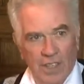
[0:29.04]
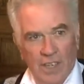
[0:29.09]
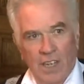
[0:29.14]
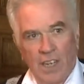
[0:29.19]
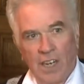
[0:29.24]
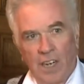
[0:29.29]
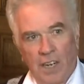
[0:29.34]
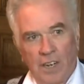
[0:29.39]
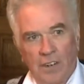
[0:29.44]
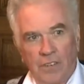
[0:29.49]

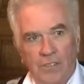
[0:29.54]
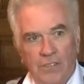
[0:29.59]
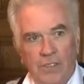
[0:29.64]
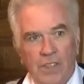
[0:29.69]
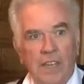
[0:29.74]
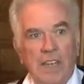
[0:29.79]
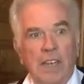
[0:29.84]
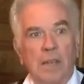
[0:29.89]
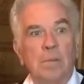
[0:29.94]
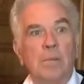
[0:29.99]
of
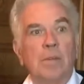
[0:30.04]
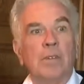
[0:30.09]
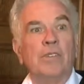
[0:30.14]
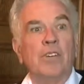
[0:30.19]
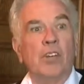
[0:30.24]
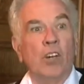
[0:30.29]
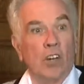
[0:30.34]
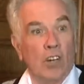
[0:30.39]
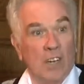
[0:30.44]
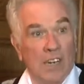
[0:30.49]
the
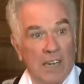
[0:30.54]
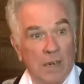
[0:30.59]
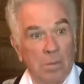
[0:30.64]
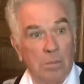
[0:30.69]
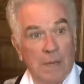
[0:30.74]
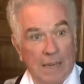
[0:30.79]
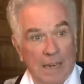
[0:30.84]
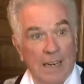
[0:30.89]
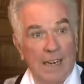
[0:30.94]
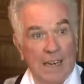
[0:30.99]
Doyle
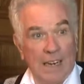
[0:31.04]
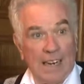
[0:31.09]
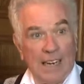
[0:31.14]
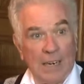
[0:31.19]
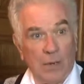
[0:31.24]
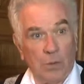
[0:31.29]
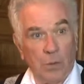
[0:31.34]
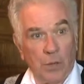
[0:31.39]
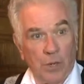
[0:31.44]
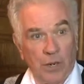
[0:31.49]

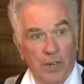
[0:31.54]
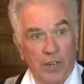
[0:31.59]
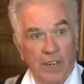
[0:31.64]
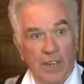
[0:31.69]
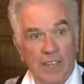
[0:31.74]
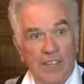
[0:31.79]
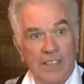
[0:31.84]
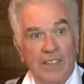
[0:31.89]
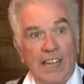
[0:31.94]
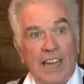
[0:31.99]
building, where
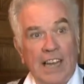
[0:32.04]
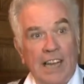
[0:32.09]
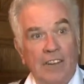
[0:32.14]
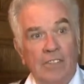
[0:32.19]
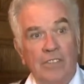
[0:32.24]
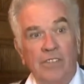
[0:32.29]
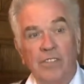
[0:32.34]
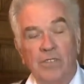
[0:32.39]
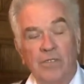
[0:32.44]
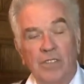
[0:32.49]
they have
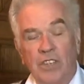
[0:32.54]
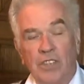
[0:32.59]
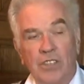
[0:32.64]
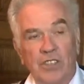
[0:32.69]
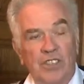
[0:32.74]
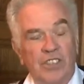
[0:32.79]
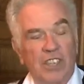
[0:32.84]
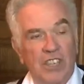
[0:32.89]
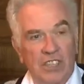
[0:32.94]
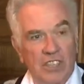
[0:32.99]

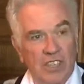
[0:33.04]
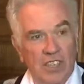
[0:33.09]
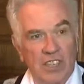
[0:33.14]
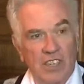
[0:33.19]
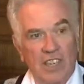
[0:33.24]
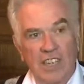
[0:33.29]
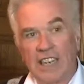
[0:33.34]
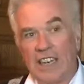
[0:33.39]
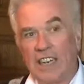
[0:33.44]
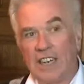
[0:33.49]

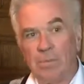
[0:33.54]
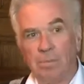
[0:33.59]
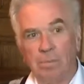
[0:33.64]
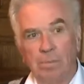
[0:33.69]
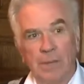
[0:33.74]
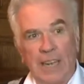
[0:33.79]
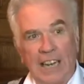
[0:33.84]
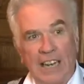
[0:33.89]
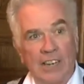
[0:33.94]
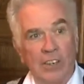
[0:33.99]
consistently
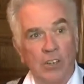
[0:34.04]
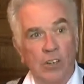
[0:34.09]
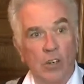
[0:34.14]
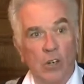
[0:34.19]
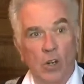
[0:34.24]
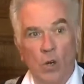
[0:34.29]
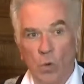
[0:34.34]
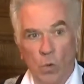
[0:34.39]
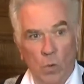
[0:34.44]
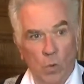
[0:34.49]
made
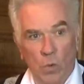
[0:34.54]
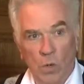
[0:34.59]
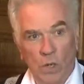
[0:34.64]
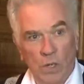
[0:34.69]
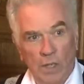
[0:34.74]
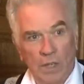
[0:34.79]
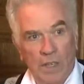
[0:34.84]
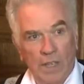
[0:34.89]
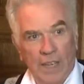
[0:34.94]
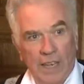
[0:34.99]
no
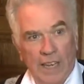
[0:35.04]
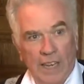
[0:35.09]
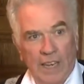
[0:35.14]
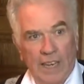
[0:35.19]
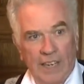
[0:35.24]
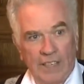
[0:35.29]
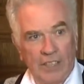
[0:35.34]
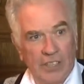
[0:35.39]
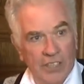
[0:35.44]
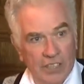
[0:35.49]

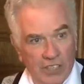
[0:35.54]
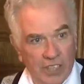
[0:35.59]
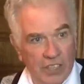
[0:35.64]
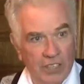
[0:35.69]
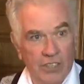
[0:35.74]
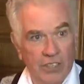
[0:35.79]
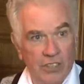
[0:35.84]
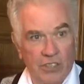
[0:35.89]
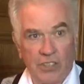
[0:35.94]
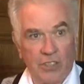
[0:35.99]

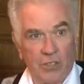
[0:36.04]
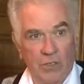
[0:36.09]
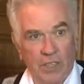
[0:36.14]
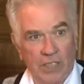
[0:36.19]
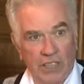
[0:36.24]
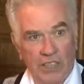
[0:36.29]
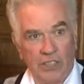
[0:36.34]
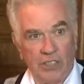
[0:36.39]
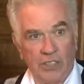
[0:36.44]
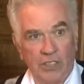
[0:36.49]
decisions in
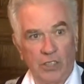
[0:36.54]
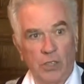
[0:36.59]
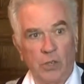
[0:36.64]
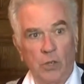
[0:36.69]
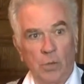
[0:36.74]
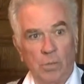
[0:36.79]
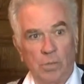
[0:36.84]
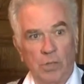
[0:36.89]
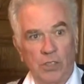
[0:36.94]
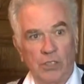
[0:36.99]
relation to
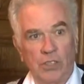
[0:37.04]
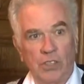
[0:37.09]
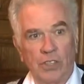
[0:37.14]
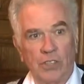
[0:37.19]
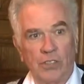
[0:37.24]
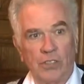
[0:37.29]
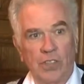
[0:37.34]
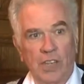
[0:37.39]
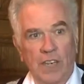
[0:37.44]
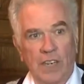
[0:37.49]

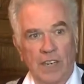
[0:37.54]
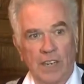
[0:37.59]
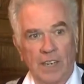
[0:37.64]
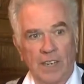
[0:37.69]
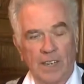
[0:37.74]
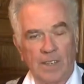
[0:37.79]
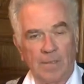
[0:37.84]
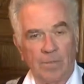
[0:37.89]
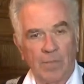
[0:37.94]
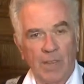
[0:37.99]
homelessness.
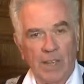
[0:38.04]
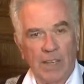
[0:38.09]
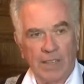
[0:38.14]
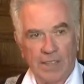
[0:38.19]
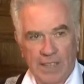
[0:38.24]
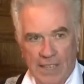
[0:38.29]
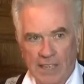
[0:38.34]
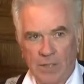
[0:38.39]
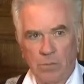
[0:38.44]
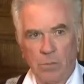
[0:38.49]

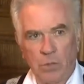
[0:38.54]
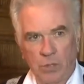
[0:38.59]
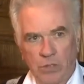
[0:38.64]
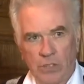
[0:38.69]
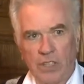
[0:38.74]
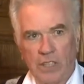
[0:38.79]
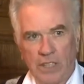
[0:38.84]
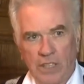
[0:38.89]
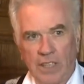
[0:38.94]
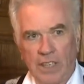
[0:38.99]

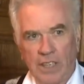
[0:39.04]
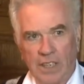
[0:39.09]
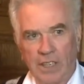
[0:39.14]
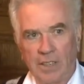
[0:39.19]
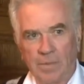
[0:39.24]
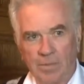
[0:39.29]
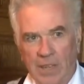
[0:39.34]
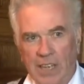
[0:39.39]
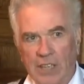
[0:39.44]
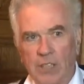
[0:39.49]

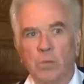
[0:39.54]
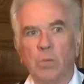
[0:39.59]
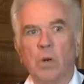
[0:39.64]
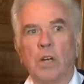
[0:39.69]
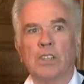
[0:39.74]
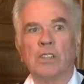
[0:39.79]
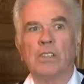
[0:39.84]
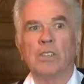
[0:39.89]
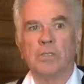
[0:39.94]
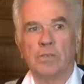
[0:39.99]
That's
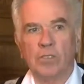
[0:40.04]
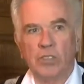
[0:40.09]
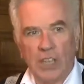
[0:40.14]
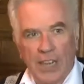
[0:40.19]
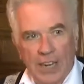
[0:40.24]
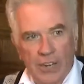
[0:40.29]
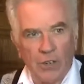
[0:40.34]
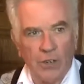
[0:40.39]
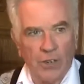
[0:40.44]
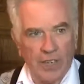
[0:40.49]
what
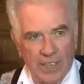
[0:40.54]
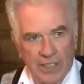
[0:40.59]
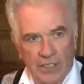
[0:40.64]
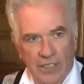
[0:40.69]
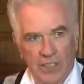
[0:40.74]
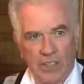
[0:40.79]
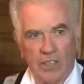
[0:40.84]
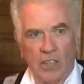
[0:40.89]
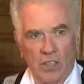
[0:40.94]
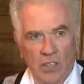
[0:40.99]

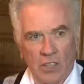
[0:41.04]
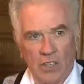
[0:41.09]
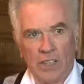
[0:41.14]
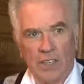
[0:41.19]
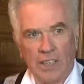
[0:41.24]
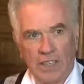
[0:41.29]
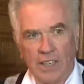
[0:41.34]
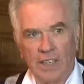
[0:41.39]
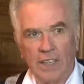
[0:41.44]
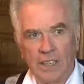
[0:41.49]
generated all
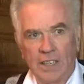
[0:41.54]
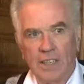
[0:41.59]
the